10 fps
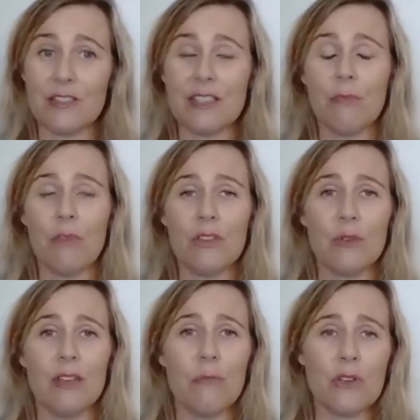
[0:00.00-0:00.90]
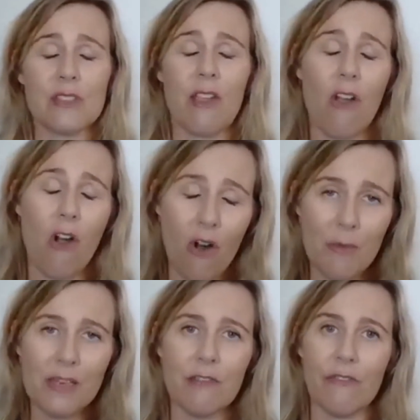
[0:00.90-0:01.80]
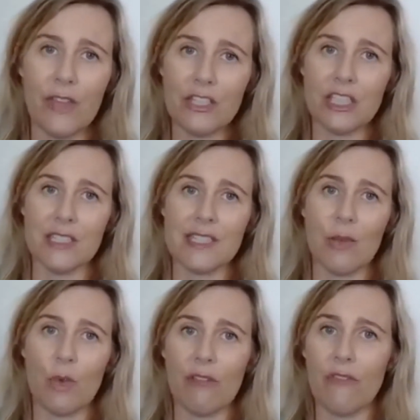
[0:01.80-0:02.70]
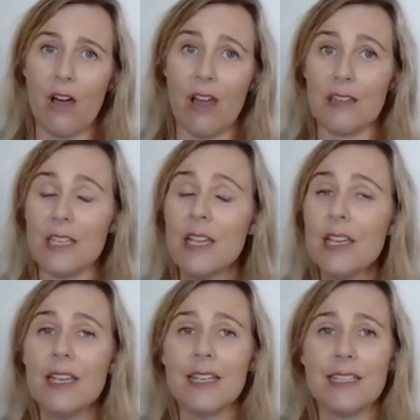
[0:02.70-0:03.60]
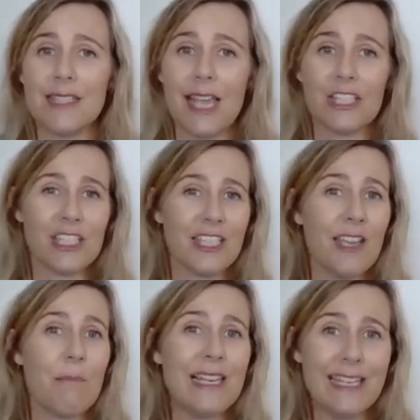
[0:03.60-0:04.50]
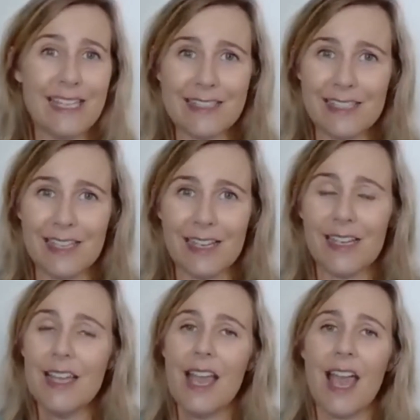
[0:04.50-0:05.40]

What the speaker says: because one of the most common infections that we find is actually Malassezia,